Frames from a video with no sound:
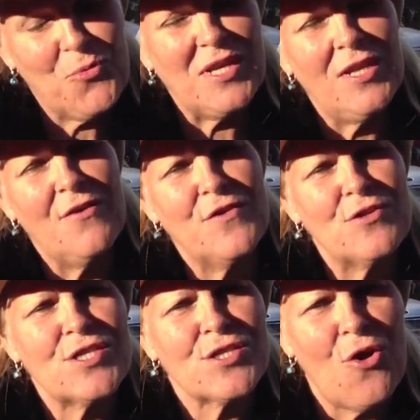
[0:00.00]
We love you
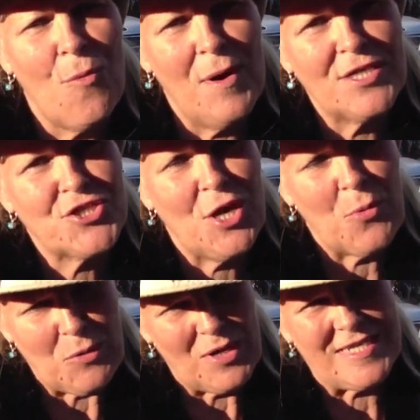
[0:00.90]
so much that
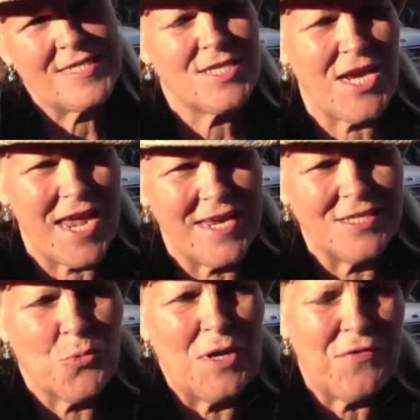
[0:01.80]
we want to
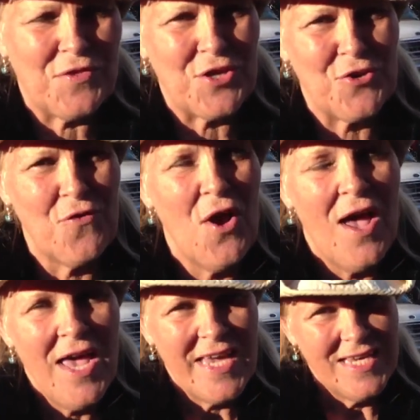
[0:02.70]
stand with you
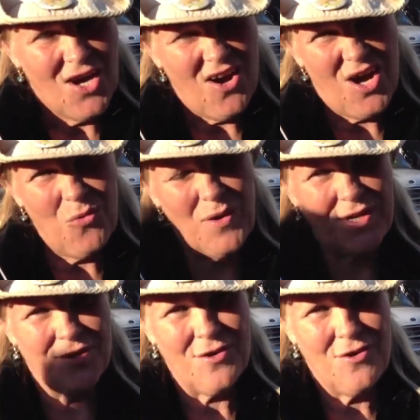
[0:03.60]
all
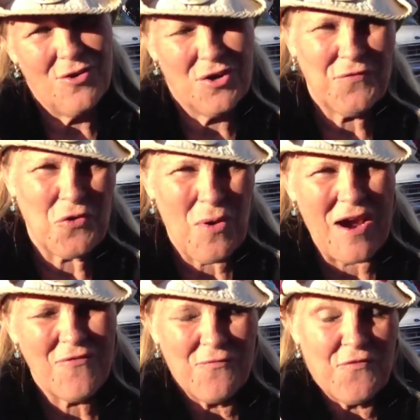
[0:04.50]
winter or
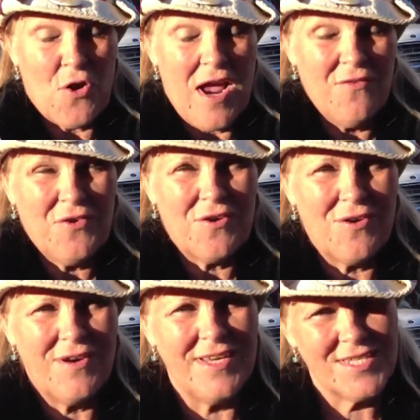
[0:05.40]
forever
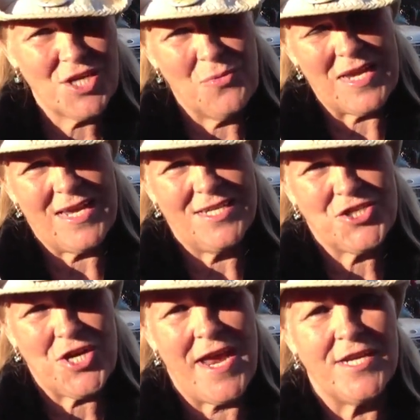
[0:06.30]
until we get a
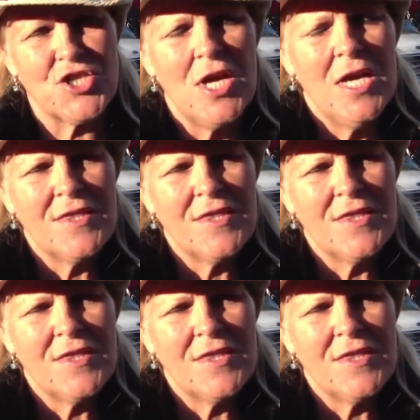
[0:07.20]
change.